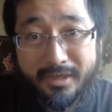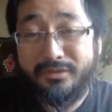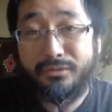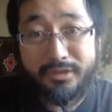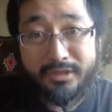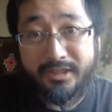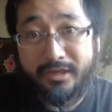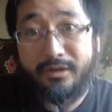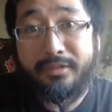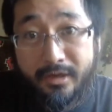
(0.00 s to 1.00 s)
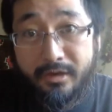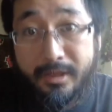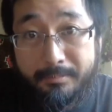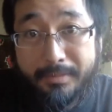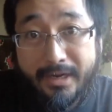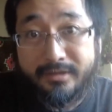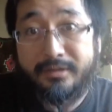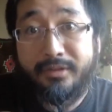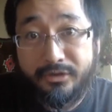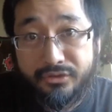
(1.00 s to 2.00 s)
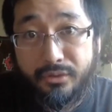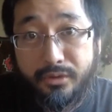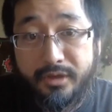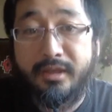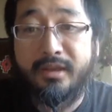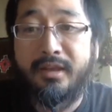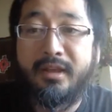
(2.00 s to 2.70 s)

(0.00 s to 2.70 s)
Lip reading: and to really hear their impact and their story.